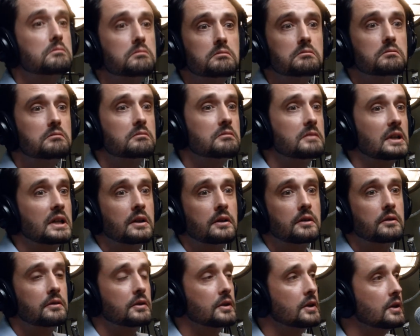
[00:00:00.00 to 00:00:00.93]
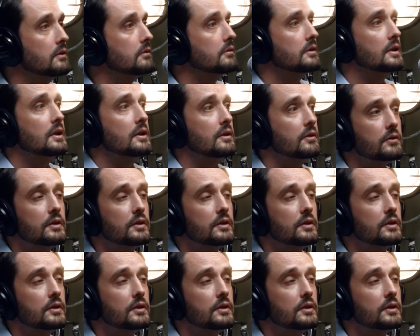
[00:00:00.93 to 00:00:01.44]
Nope, not